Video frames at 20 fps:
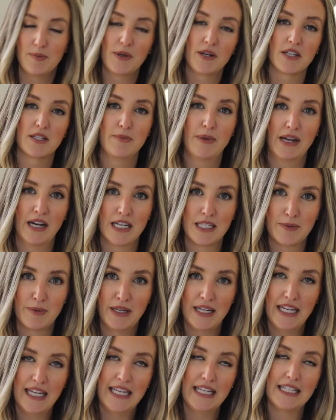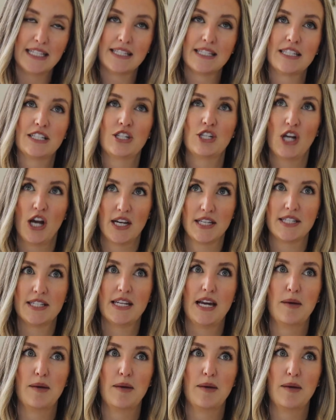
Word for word: because my husband is just